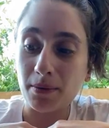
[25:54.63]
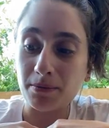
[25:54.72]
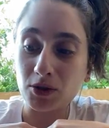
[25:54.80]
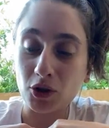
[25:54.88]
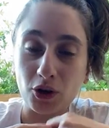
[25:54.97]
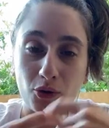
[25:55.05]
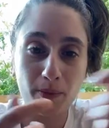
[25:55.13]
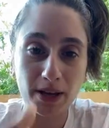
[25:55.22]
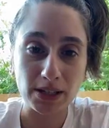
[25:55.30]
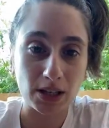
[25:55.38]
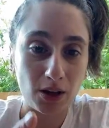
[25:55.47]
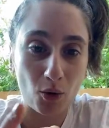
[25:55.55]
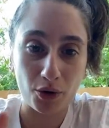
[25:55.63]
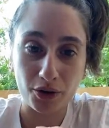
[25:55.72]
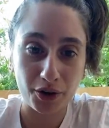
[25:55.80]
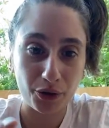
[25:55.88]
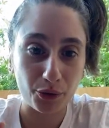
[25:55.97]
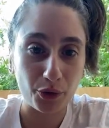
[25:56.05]
So you basically order
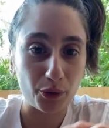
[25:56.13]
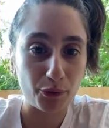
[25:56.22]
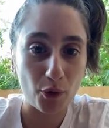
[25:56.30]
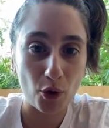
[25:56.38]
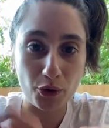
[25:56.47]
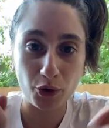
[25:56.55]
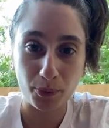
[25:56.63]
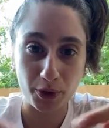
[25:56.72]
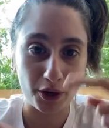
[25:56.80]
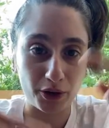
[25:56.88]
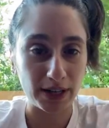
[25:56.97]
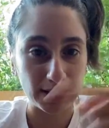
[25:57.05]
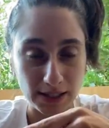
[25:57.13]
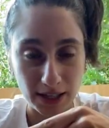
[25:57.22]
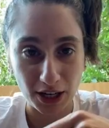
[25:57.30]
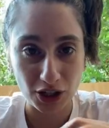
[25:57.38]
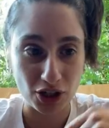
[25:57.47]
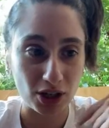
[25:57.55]
it through your phone, you put your
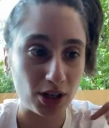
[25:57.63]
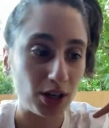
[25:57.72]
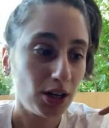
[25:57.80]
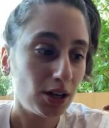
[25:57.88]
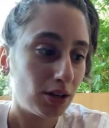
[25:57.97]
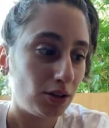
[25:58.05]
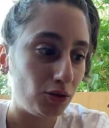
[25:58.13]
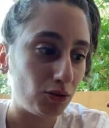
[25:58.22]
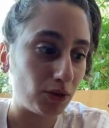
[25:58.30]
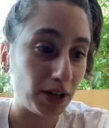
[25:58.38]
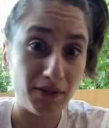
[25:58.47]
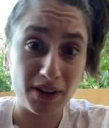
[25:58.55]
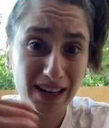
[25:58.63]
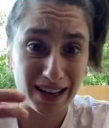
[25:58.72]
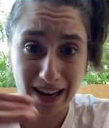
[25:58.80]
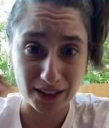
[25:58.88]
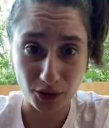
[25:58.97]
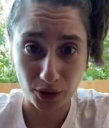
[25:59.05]
destination, you can even
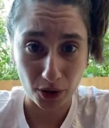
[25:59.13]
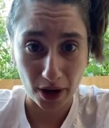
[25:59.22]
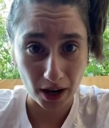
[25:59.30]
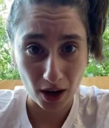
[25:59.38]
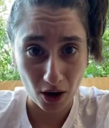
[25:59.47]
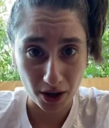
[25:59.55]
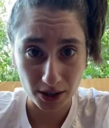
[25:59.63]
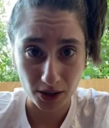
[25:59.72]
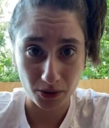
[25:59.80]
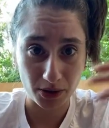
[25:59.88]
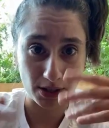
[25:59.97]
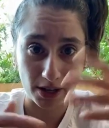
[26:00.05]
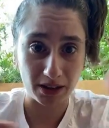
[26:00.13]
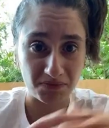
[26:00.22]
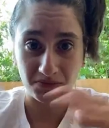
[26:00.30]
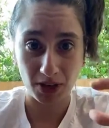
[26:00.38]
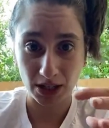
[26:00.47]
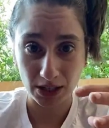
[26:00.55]
connect your credit card, so it's like
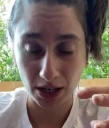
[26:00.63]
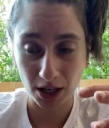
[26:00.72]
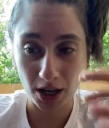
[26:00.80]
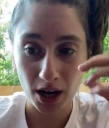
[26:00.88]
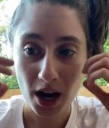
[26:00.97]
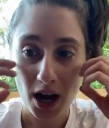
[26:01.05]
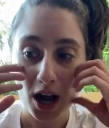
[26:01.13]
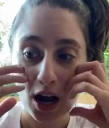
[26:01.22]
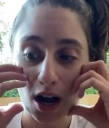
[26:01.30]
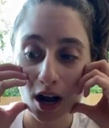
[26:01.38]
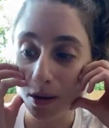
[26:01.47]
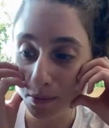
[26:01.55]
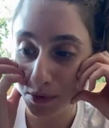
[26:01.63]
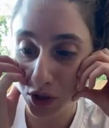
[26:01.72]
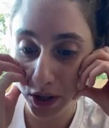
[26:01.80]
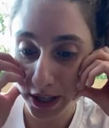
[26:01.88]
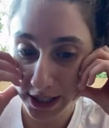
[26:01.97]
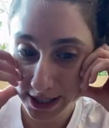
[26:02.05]
easier.
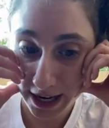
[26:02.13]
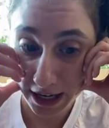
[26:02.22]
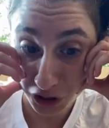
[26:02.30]
So let's say a